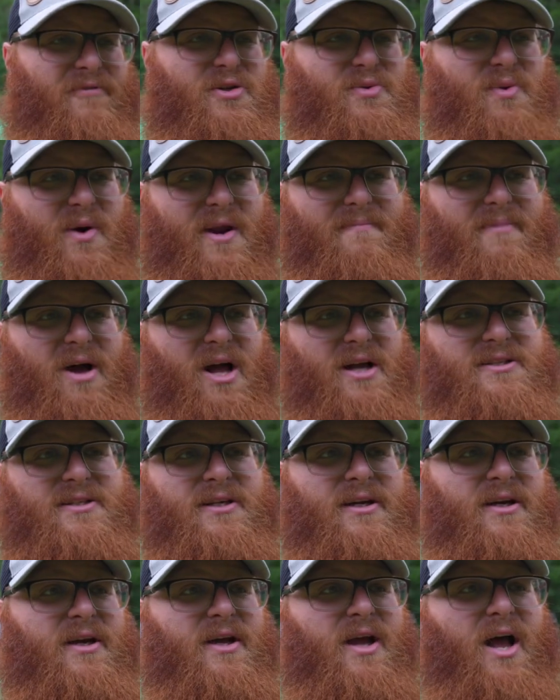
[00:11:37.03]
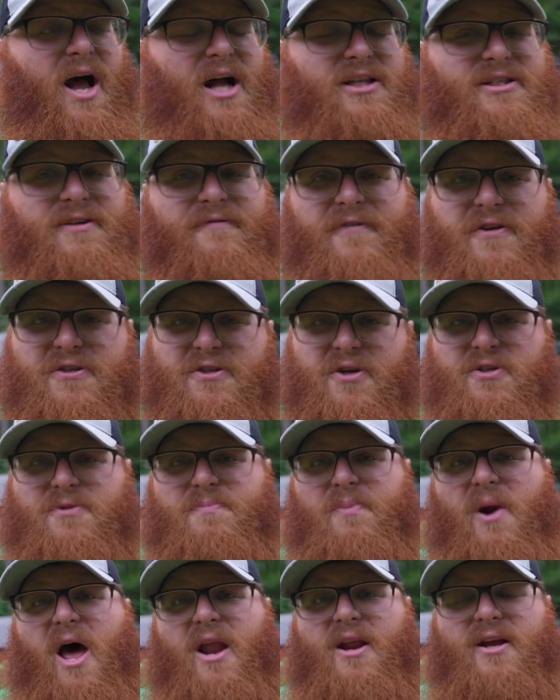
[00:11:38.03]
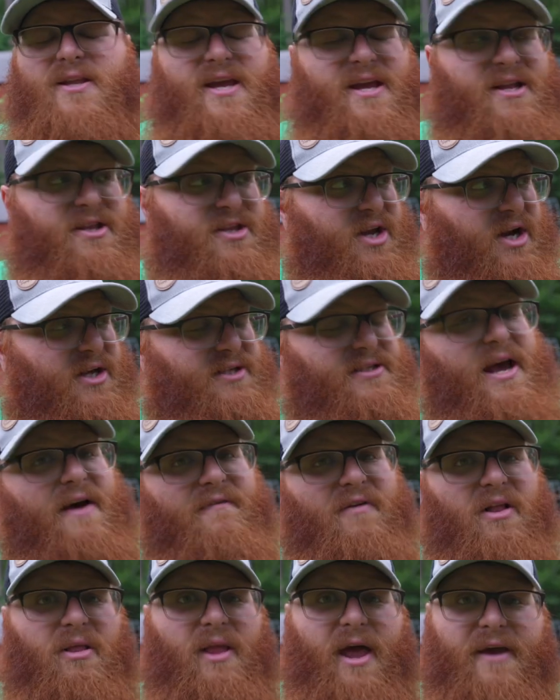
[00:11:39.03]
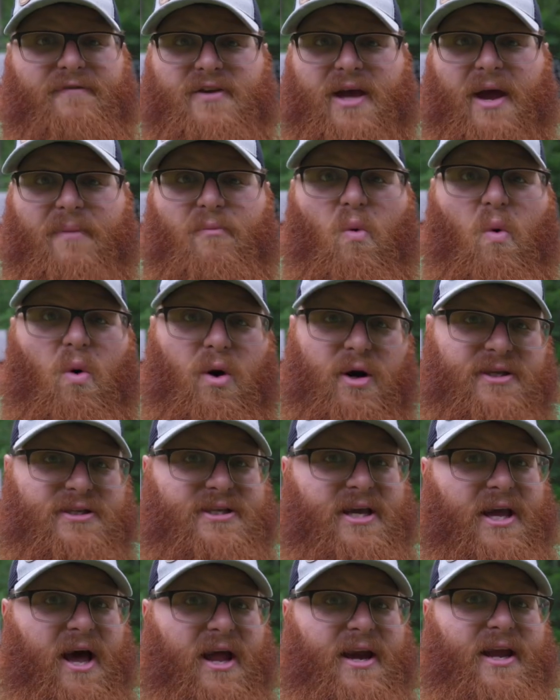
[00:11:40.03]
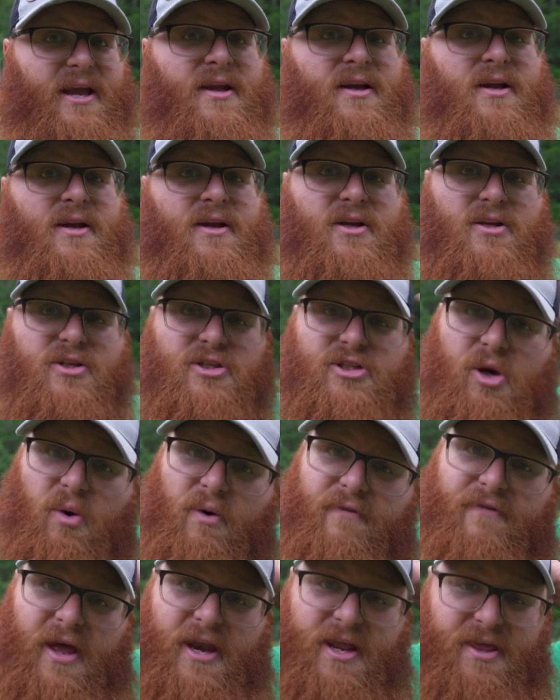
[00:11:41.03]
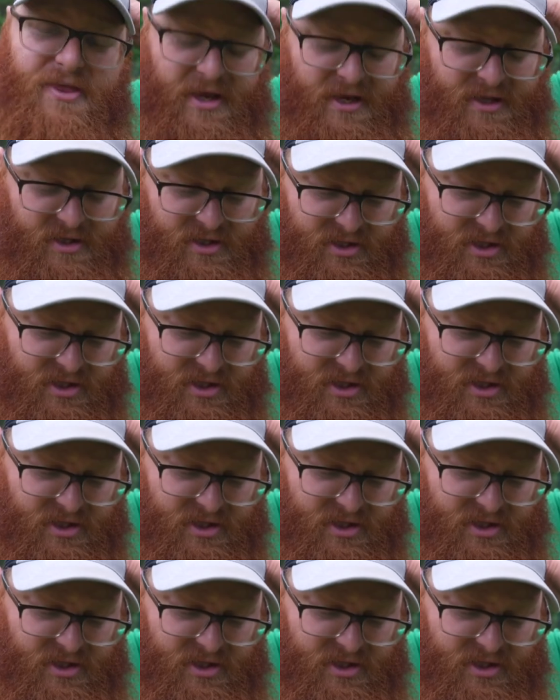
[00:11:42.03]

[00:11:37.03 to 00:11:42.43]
for 20 bucks. It's a Fiskars product. It does have a lifetime warranty on it. So if anything